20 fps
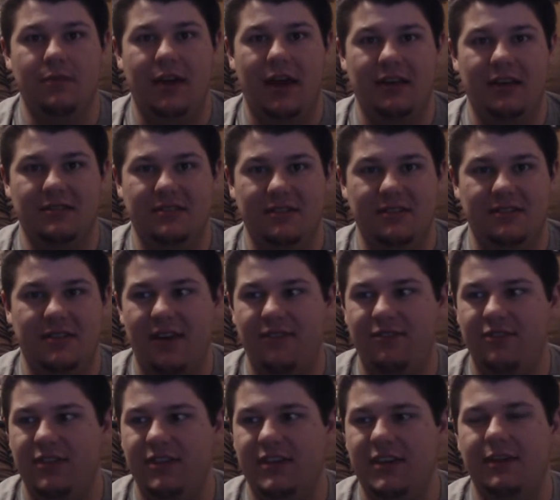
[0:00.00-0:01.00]
as it
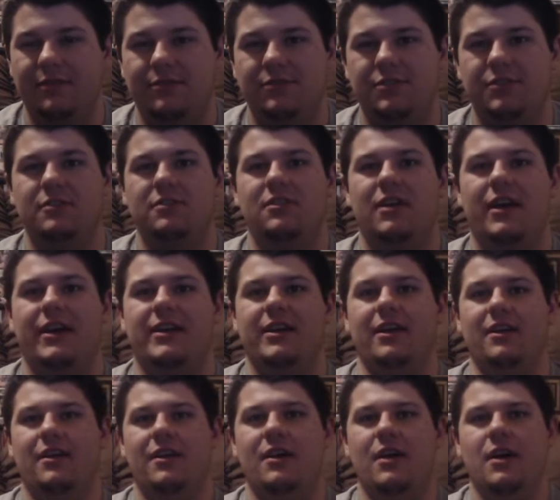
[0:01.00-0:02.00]
definitely gives you like
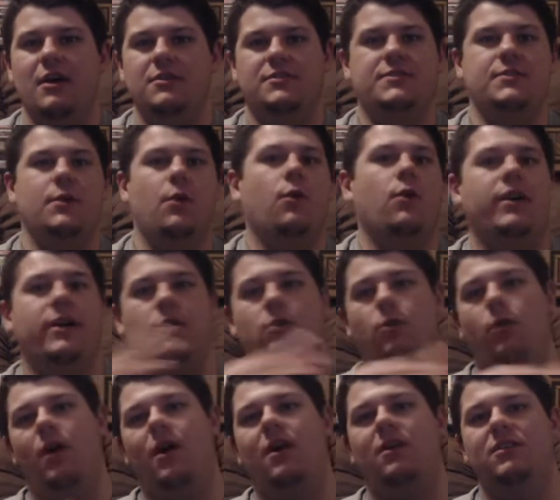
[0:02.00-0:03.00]
a soaring
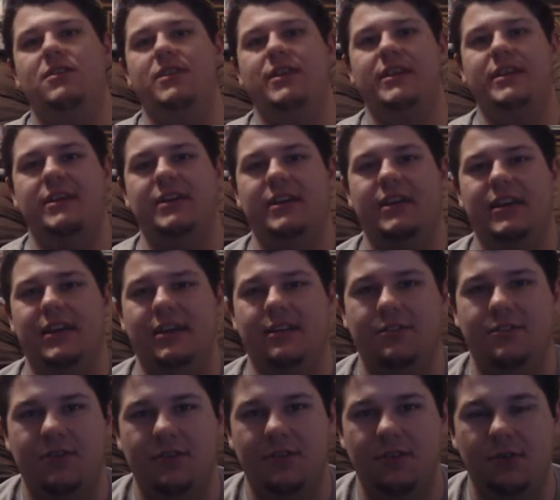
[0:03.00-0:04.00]
quality
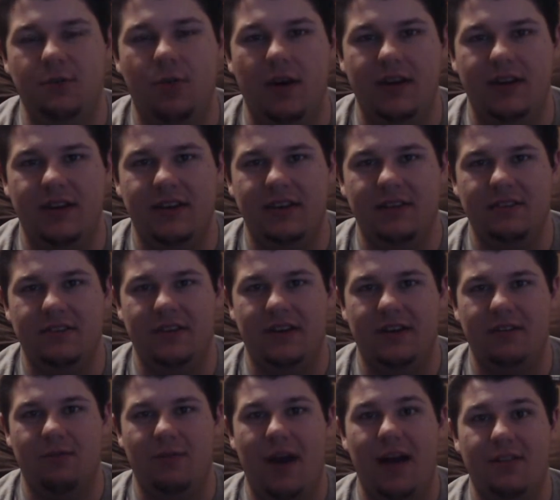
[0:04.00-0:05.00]
into what is
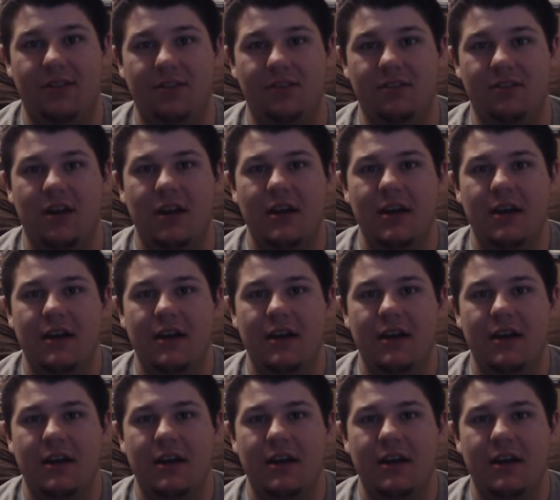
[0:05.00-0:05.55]
a rather